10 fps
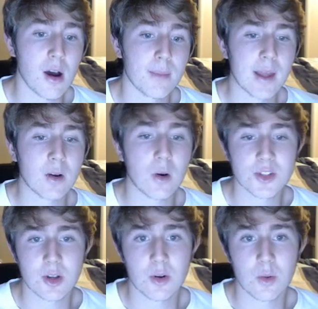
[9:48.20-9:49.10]
and
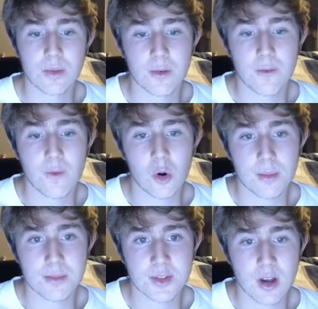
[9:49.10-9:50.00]
also the
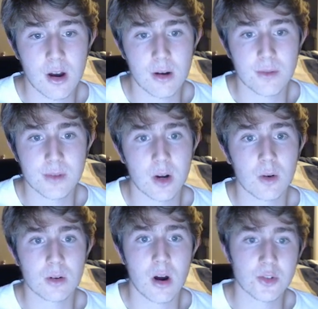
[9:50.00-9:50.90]
forms of,
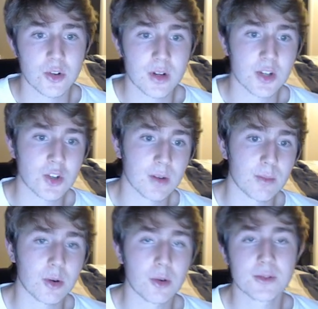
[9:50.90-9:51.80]
contradiction
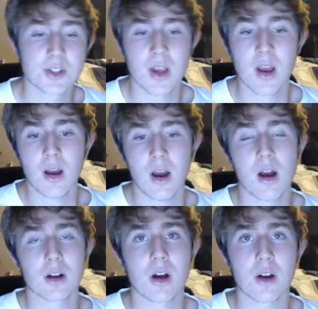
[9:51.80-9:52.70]
proofs,
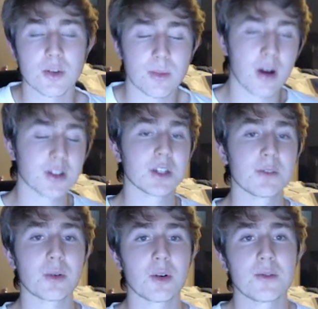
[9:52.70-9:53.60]
contrapositive
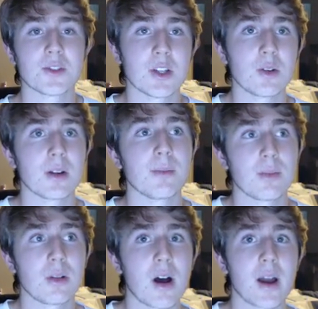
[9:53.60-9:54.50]
proofs, and you can
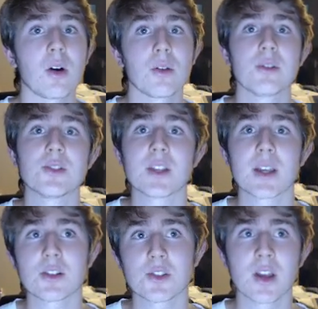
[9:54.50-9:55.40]
apply all those
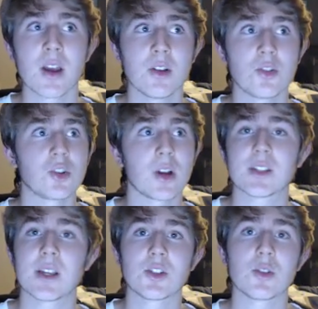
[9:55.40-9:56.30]
things just
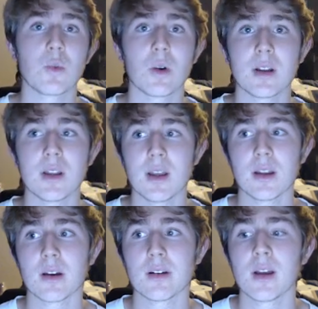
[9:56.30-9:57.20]
as you would in
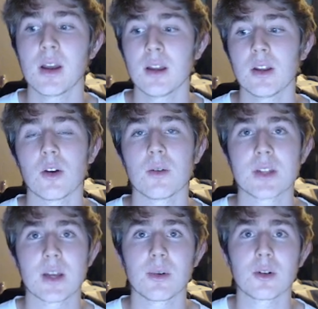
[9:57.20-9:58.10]
a,
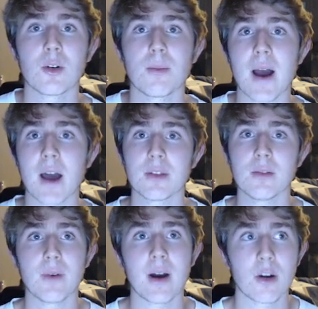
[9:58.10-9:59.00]
typical math
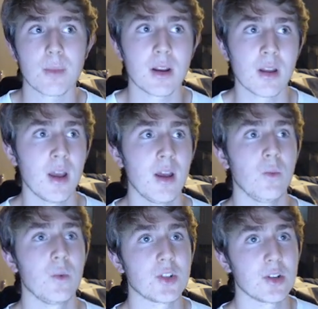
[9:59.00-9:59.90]
environment, which